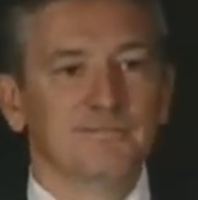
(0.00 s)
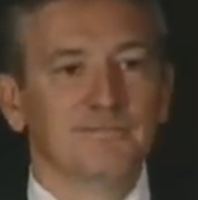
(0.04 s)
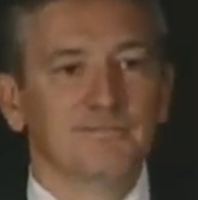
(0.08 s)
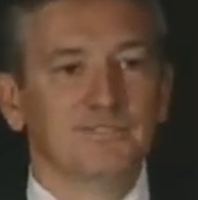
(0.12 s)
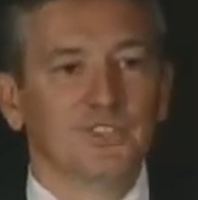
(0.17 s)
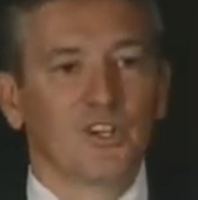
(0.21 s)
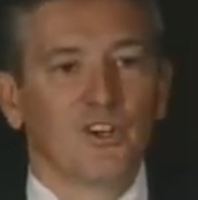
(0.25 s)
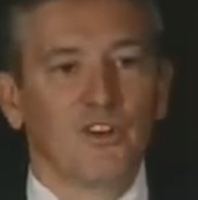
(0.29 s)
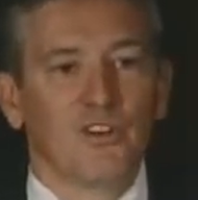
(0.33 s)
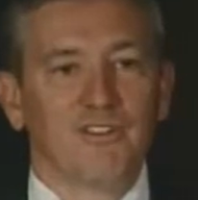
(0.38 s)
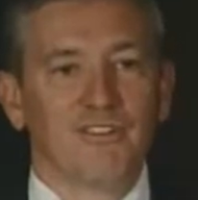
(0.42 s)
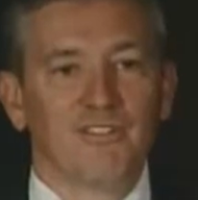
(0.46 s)

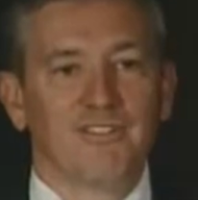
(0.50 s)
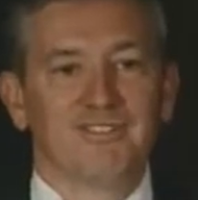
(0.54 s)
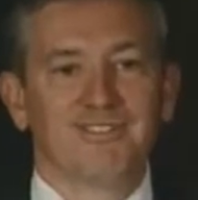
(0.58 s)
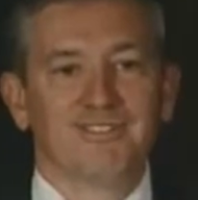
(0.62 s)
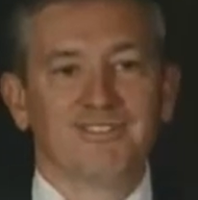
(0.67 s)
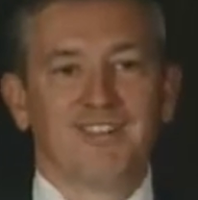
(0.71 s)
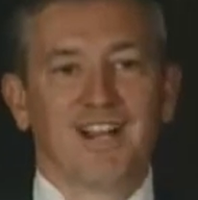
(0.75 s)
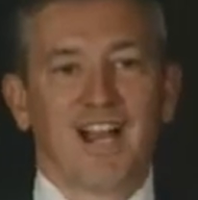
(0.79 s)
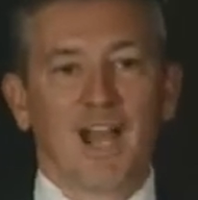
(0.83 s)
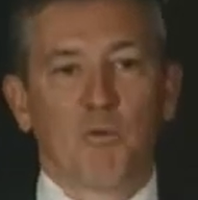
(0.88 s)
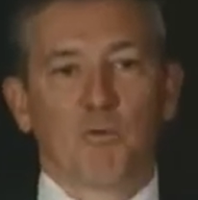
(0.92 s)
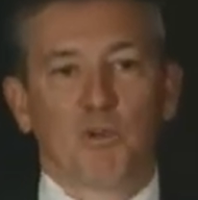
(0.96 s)
You know,
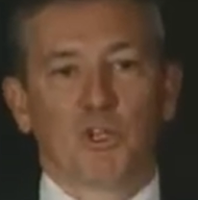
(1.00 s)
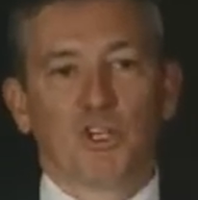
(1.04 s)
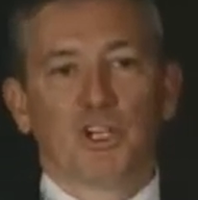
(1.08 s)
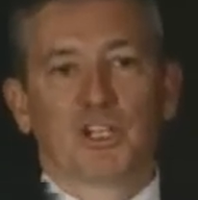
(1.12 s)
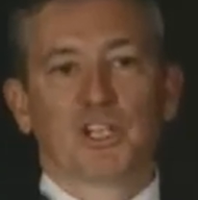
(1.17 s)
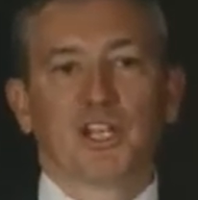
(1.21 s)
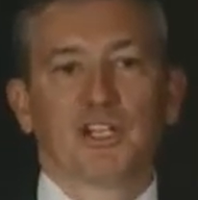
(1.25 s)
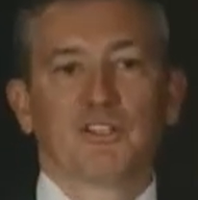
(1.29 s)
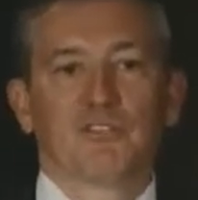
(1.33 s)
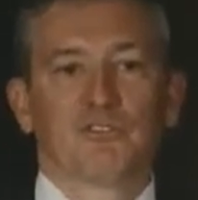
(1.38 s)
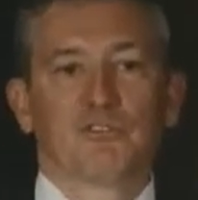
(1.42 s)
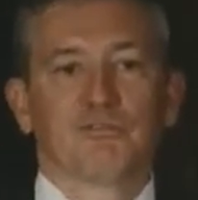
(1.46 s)
I would look
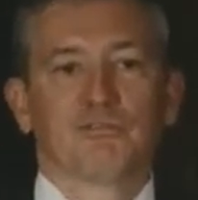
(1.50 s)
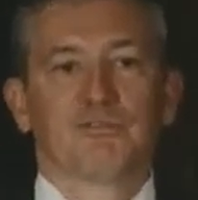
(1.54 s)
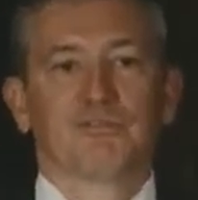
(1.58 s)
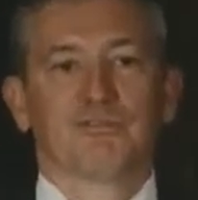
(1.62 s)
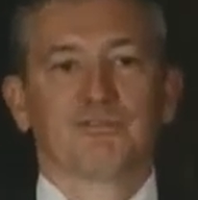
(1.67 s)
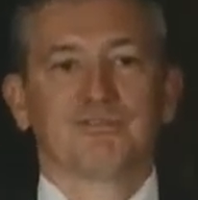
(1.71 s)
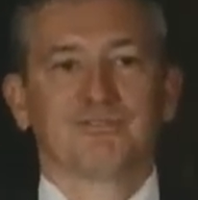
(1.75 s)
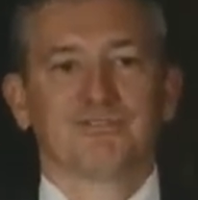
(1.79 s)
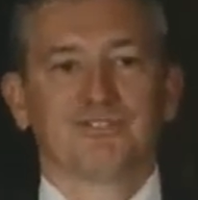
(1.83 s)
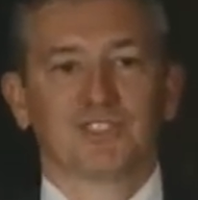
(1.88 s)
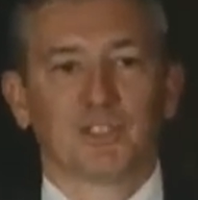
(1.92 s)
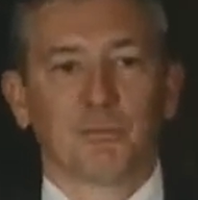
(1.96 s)
at
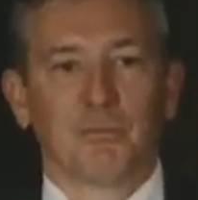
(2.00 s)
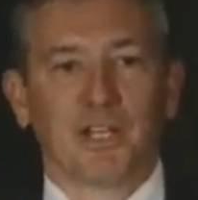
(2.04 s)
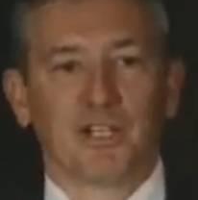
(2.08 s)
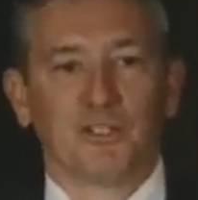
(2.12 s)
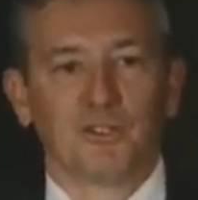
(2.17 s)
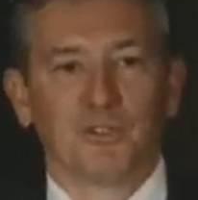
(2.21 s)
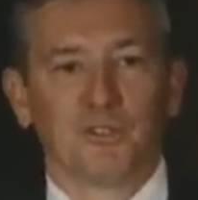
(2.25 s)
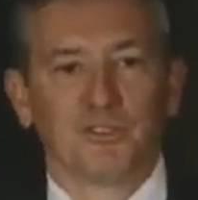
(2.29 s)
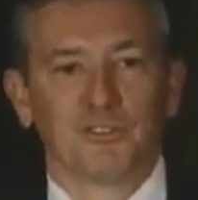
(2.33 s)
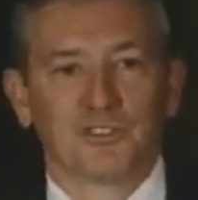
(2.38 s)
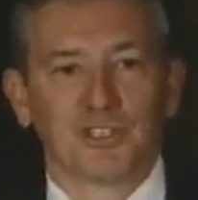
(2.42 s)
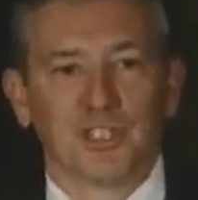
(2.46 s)
somebody
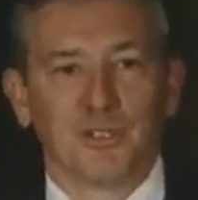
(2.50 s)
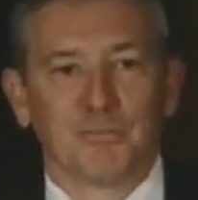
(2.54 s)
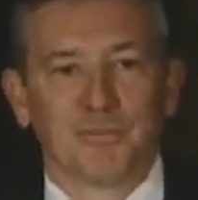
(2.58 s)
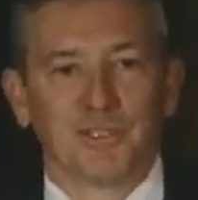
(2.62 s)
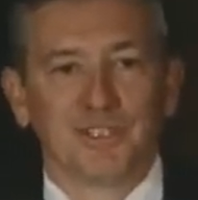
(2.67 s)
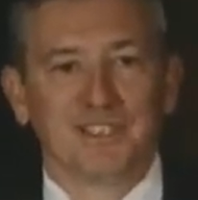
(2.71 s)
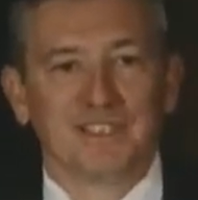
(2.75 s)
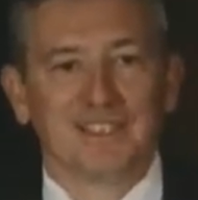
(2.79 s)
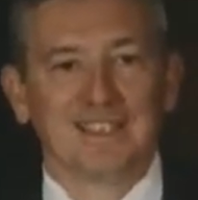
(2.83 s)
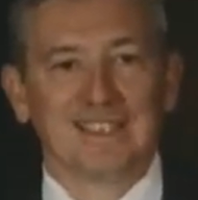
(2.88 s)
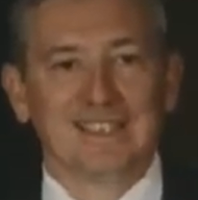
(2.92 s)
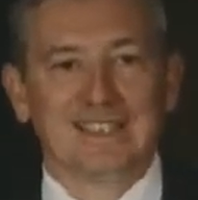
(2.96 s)
doing
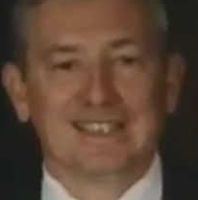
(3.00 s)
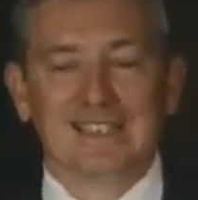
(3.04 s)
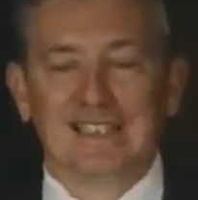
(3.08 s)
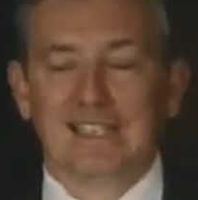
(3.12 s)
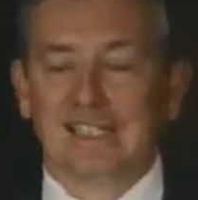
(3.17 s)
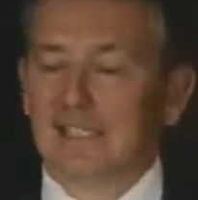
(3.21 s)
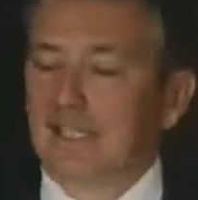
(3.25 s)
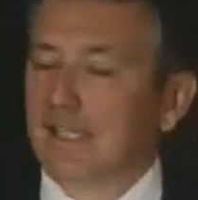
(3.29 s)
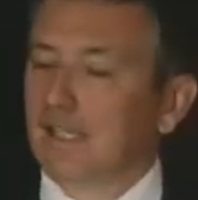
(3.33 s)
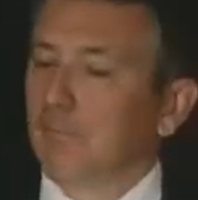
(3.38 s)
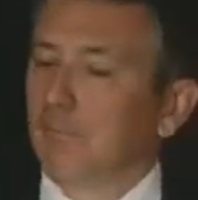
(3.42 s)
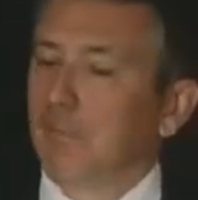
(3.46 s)
something,
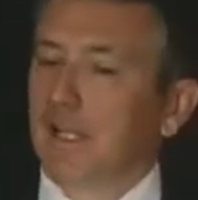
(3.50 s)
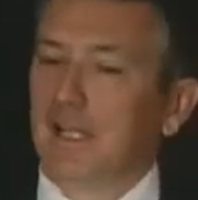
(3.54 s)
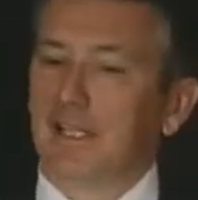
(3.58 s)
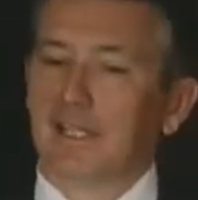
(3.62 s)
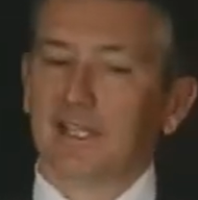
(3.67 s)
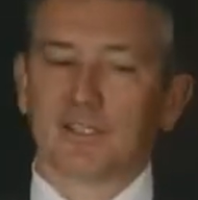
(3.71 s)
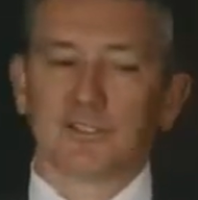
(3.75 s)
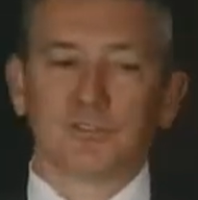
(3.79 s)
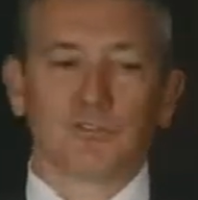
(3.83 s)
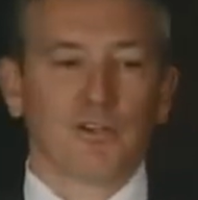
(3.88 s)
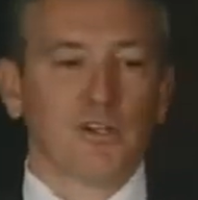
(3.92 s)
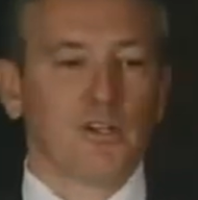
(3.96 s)
thinking, man,
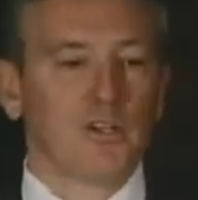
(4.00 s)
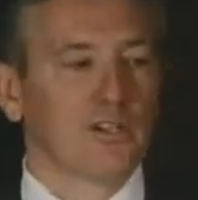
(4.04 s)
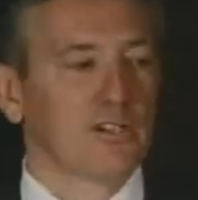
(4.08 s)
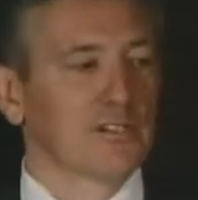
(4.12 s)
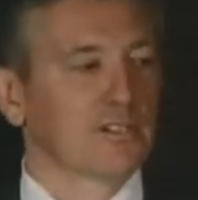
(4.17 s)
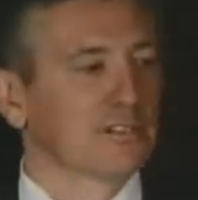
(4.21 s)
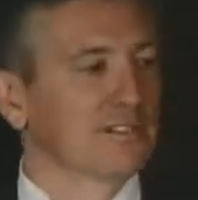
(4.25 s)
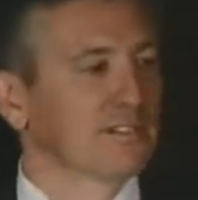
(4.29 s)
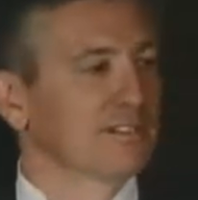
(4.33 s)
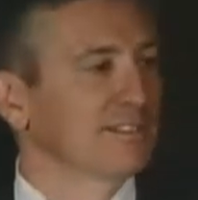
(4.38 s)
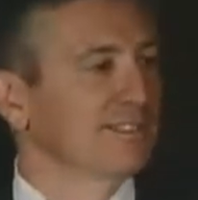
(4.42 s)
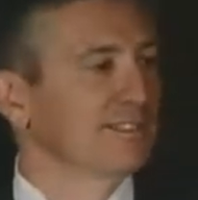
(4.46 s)
that's wrong.
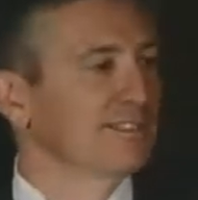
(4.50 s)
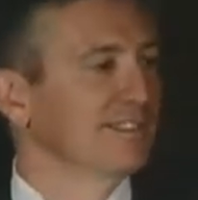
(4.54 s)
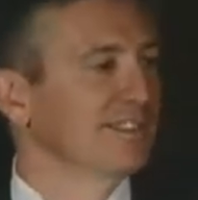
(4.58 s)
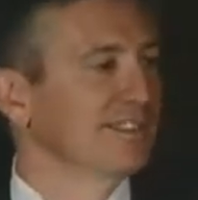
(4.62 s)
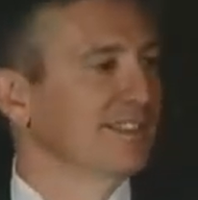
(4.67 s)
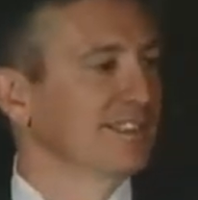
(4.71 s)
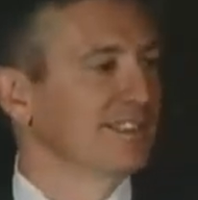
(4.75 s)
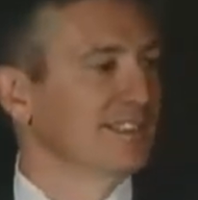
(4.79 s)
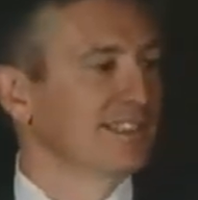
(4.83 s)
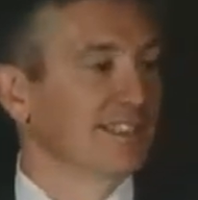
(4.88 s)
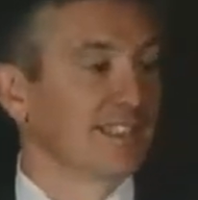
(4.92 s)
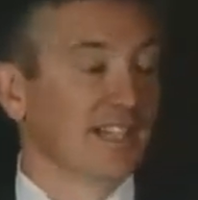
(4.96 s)

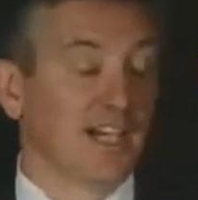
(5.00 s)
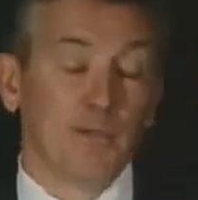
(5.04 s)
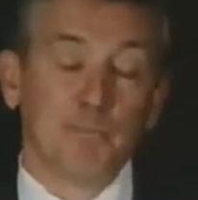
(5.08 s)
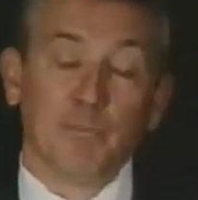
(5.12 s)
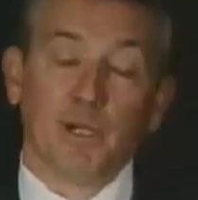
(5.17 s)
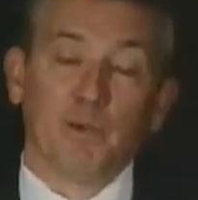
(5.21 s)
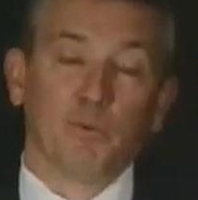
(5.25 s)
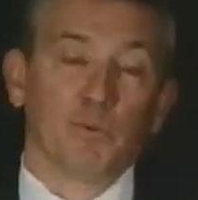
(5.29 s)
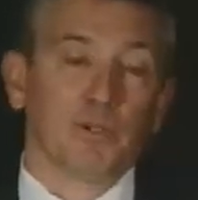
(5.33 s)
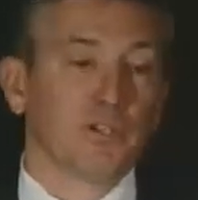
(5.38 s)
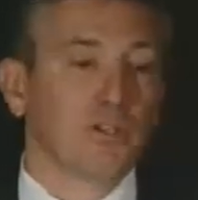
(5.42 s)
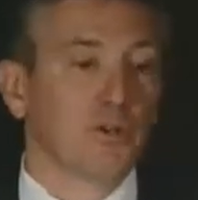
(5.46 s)
I
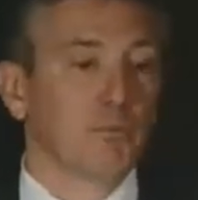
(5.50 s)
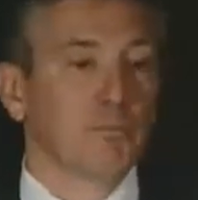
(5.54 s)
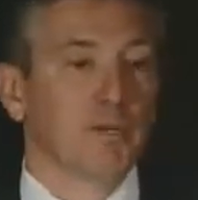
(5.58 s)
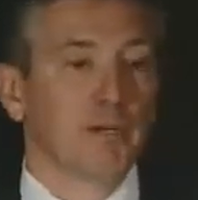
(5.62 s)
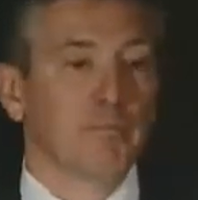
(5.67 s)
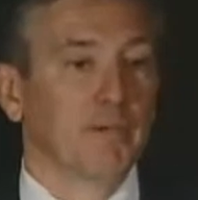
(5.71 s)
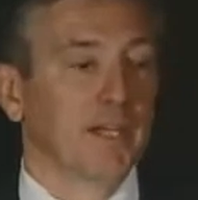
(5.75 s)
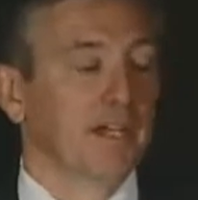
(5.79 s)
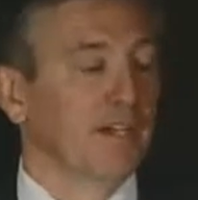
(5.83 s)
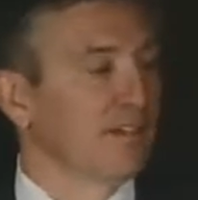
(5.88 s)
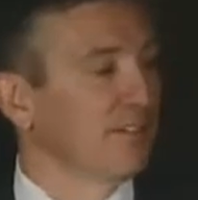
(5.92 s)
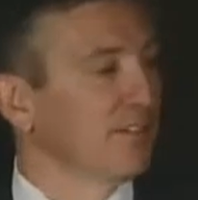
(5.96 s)
probably wouldn't open my
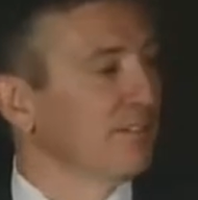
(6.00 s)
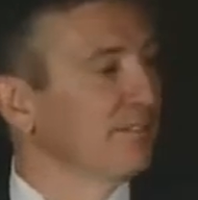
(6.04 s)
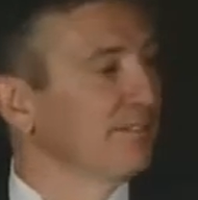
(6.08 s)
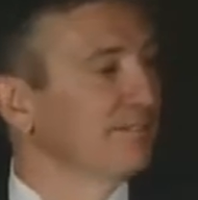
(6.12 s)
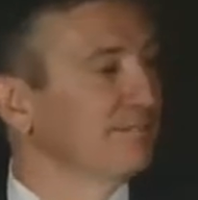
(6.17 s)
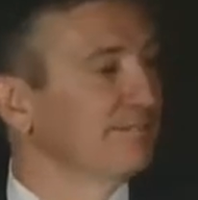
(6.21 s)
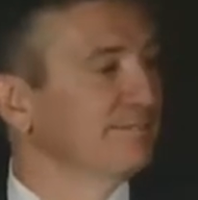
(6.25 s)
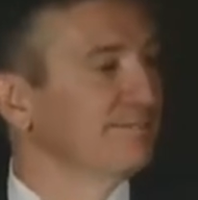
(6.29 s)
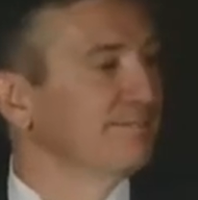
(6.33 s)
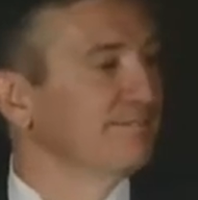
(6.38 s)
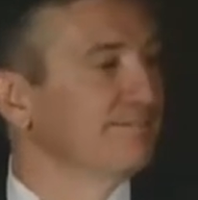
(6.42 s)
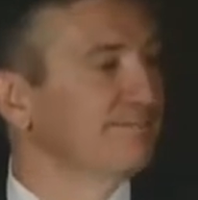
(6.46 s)
mouth,
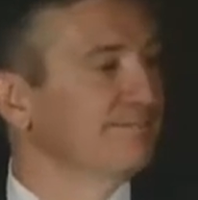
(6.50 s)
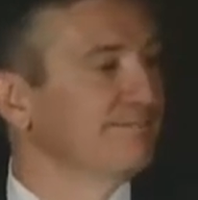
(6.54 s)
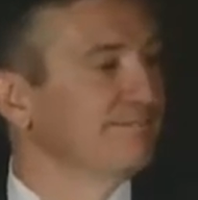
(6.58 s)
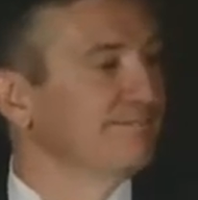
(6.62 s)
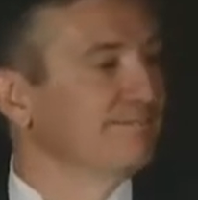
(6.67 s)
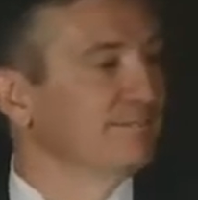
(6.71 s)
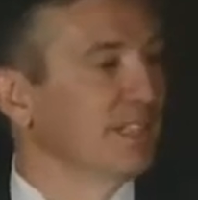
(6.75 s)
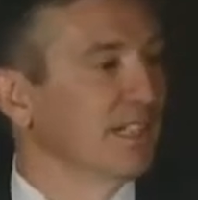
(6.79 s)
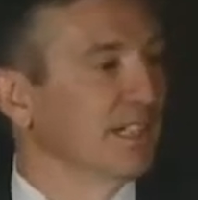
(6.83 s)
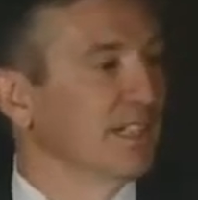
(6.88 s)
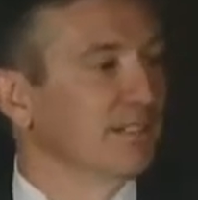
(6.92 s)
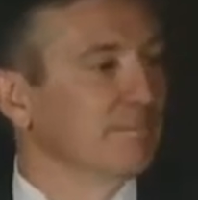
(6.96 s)

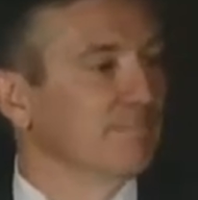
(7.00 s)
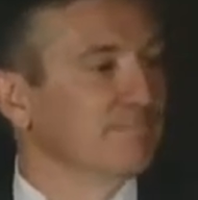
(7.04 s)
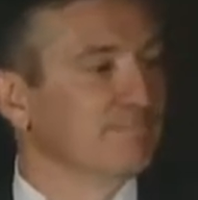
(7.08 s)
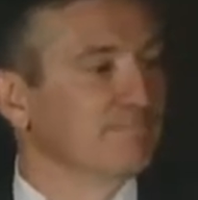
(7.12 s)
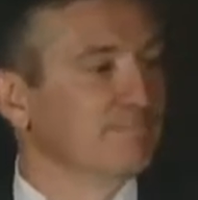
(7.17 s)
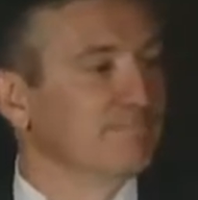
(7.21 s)
you know.